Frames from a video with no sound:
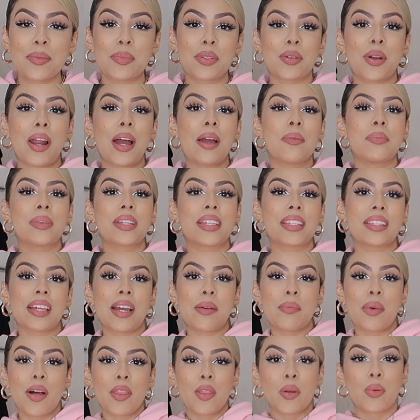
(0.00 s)
subscribe because
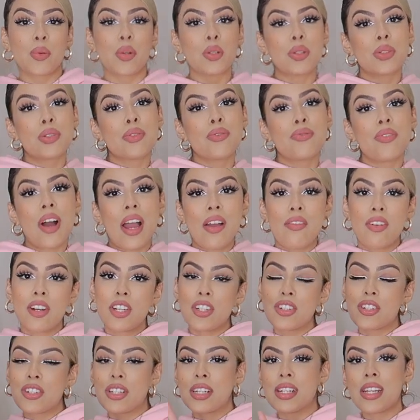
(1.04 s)
I'm on the road to
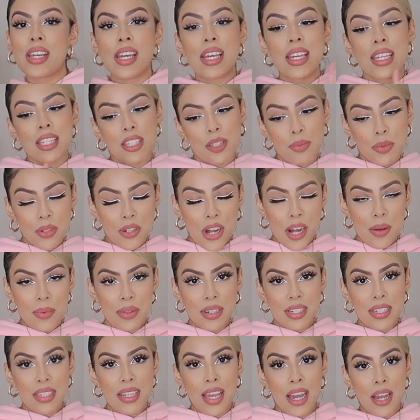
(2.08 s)
500
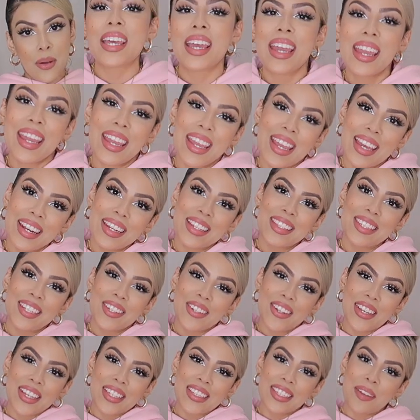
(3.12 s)
subscribers now. And
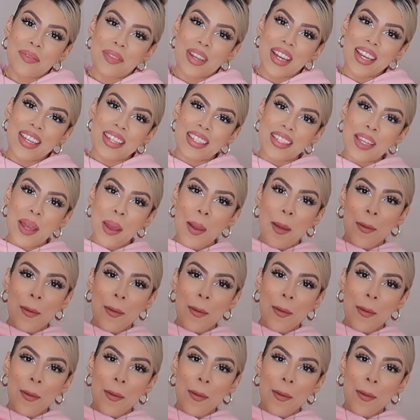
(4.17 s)
until next time, guys,